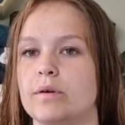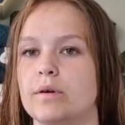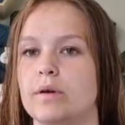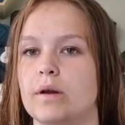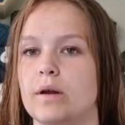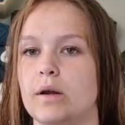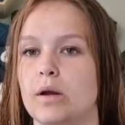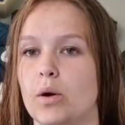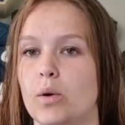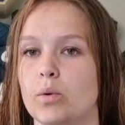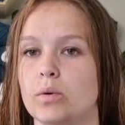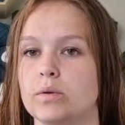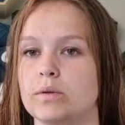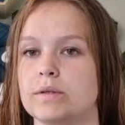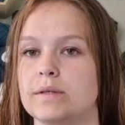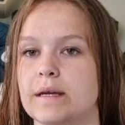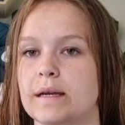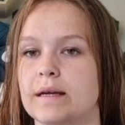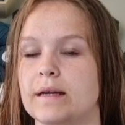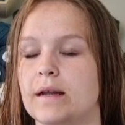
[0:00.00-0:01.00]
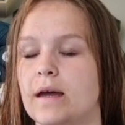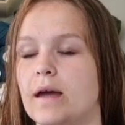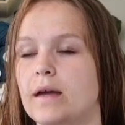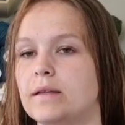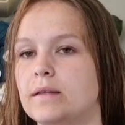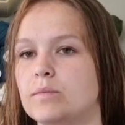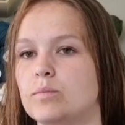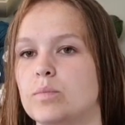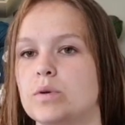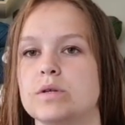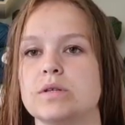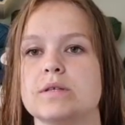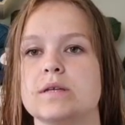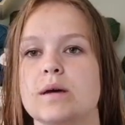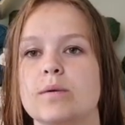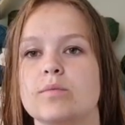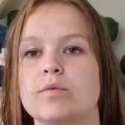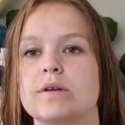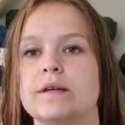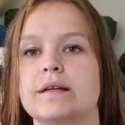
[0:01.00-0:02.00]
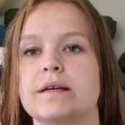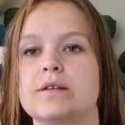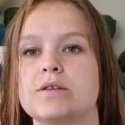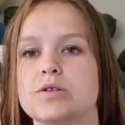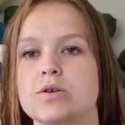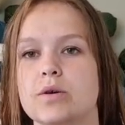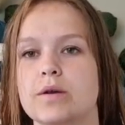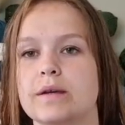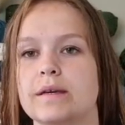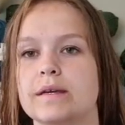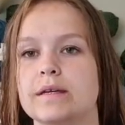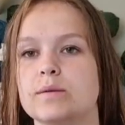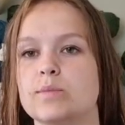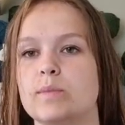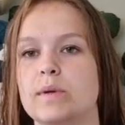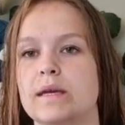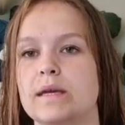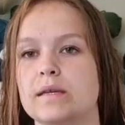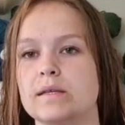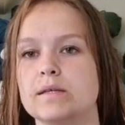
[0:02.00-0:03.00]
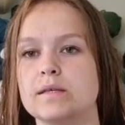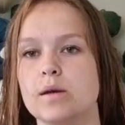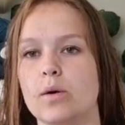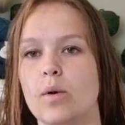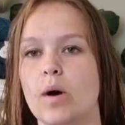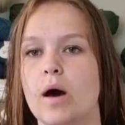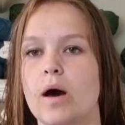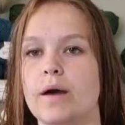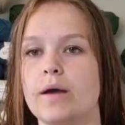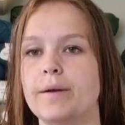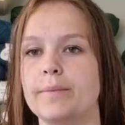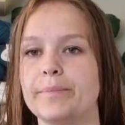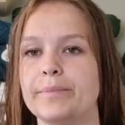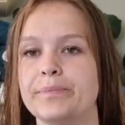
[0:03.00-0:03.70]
low neckline, but I'm really enjoying it being so high.